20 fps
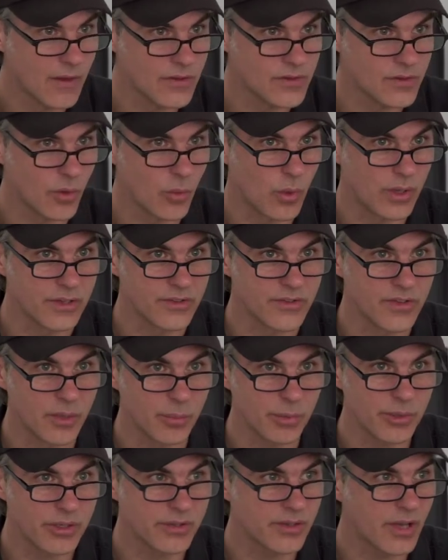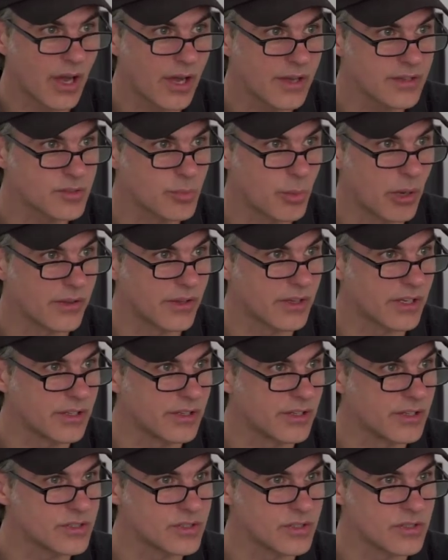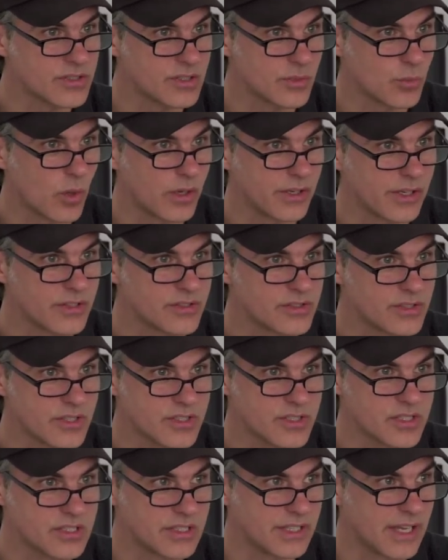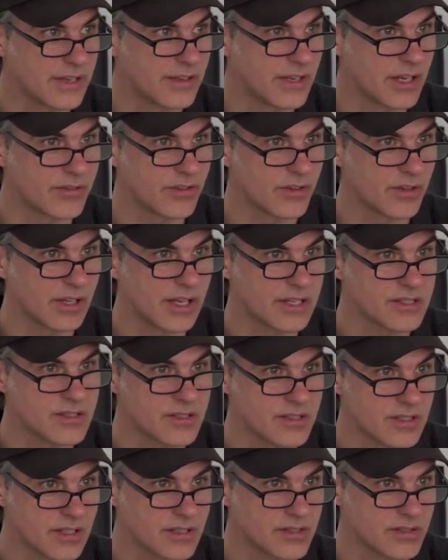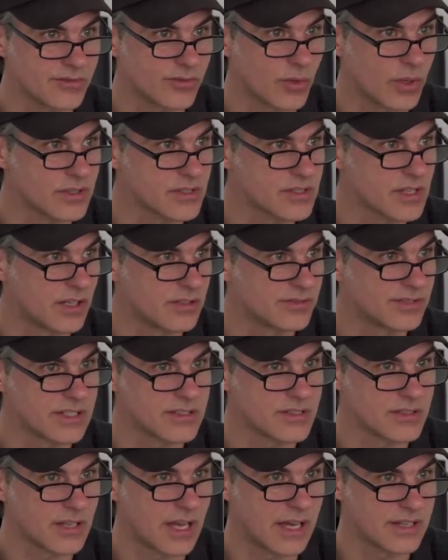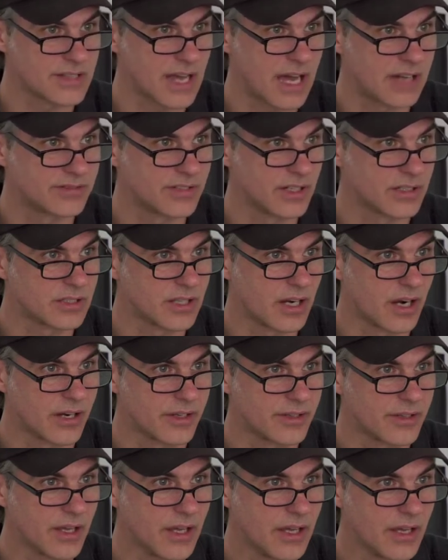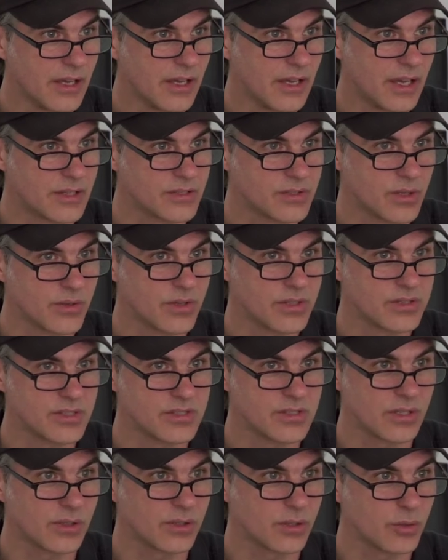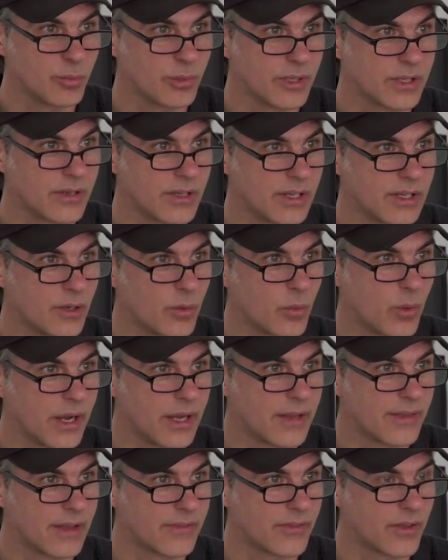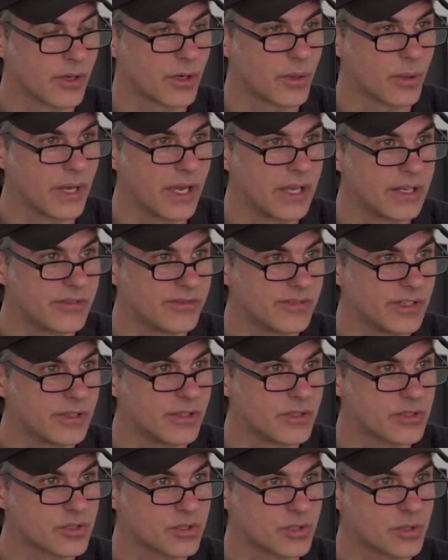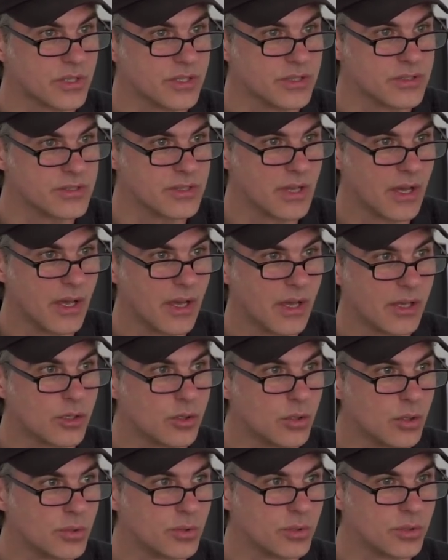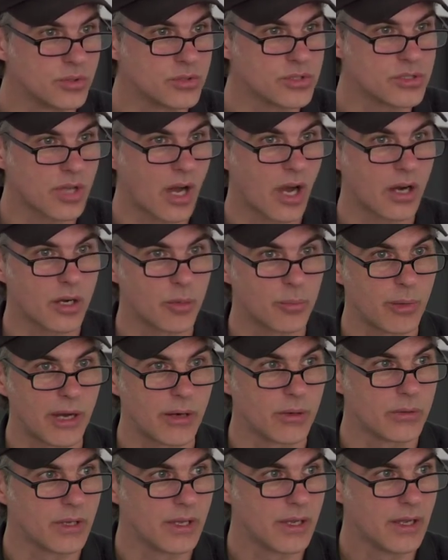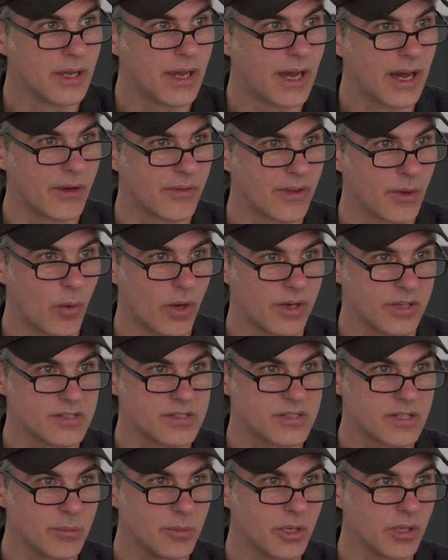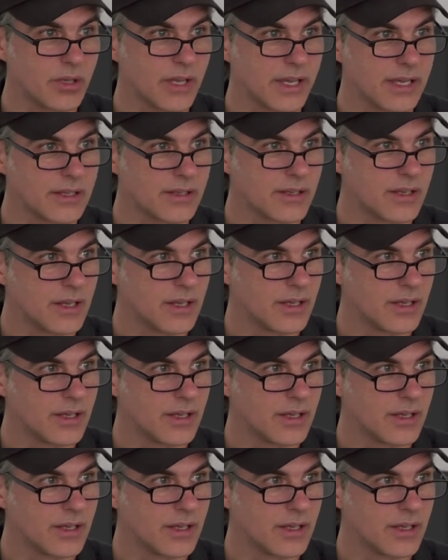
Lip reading: So one is hypnotized by the conditions in one exists, yet nevertheless thinks of oneself as avant-garde. And so this is a little bit in a way that the creative industries gurus talk about how they want to stimulate